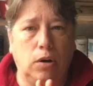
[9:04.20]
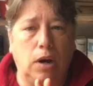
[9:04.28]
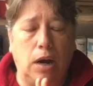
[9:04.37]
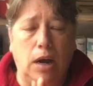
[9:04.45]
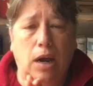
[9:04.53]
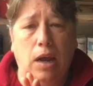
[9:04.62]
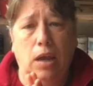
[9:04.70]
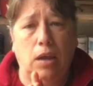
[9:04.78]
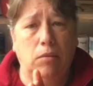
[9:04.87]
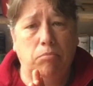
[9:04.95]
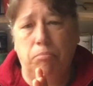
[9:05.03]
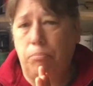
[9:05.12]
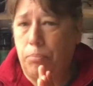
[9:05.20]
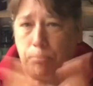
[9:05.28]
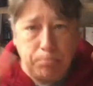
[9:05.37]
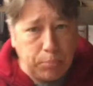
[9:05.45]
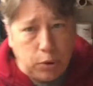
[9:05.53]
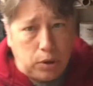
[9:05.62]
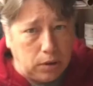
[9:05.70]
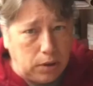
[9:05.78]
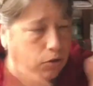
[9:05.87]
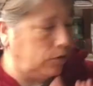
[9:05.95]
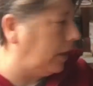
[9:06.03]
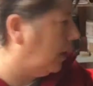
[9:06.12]
I put a
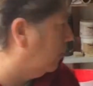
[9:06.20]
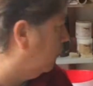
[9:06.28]
little dab of